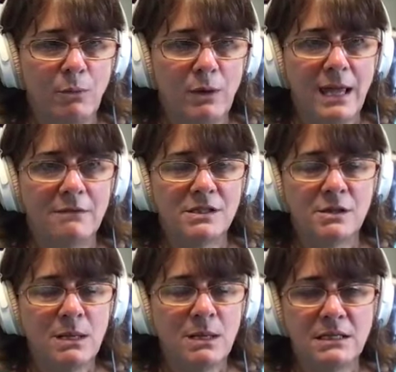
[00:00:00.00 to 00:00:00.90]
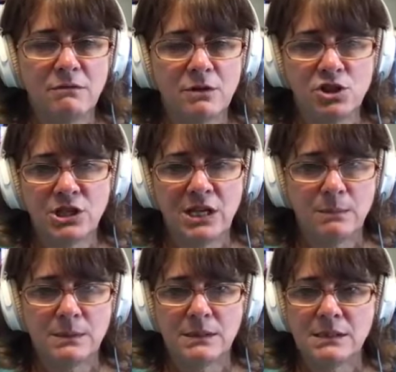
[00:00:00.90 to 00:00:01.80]
we have so many different
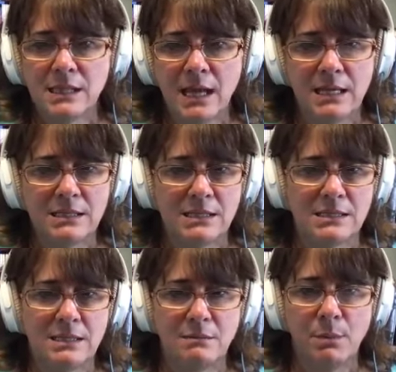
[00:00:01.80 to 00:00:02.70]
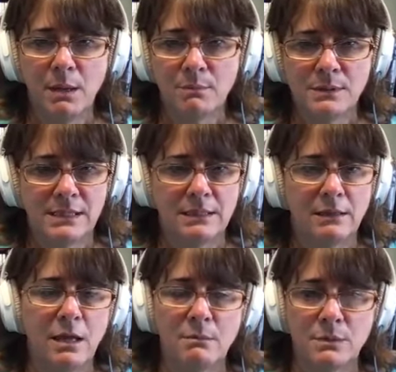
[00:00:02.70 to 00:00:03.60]
shapes and sizes and bumps and
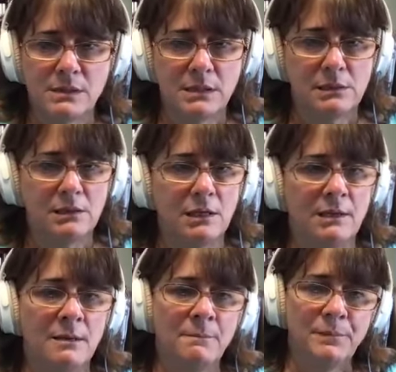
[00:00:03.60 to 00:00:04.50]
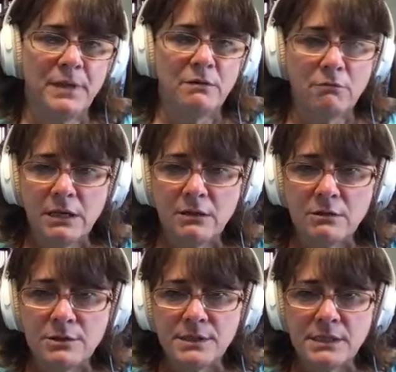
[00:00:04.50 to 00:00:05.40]
lumps and and
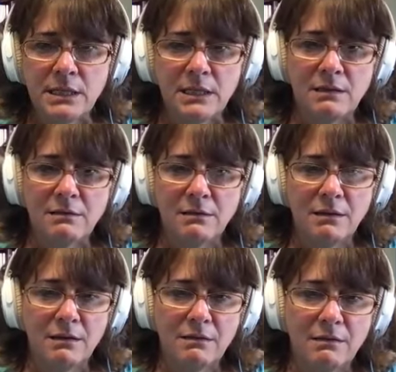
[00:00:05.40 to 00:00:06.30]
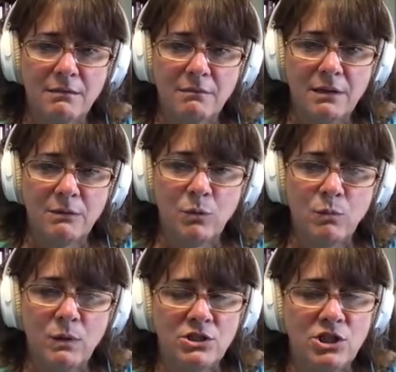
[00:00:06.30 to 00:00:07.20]
wrinkles and and
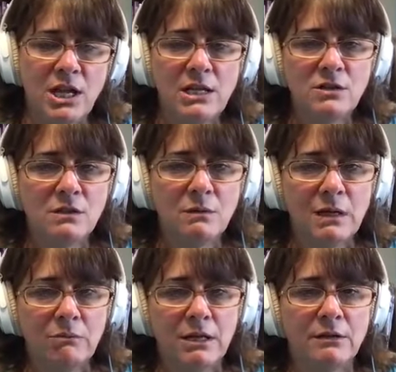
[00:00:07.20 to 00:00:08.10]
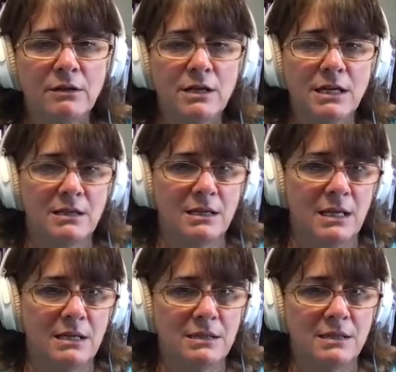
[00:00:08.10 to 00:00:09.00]
when we change the way we look at
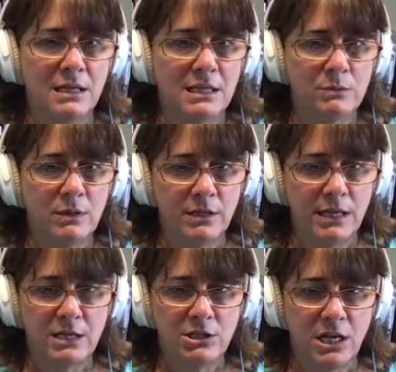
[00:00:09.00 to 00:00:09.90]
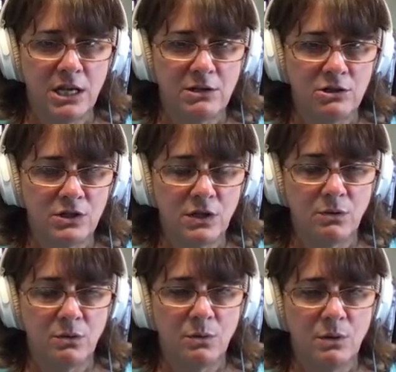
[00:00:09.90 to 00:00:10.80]
things the things we look at change
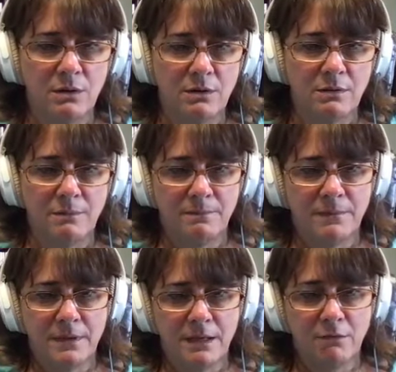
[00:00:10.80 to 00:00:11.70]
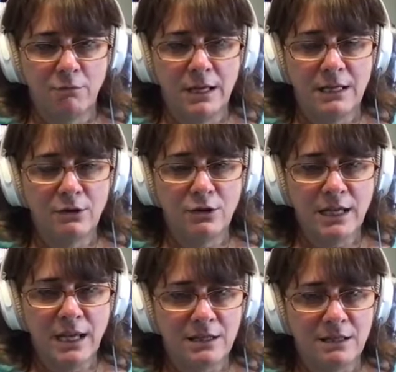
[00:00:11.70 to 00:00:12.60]
so if we can
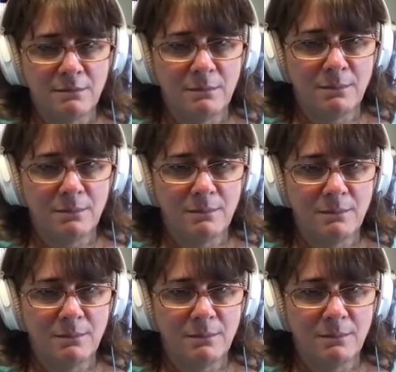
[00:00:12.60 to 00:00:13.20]
look at them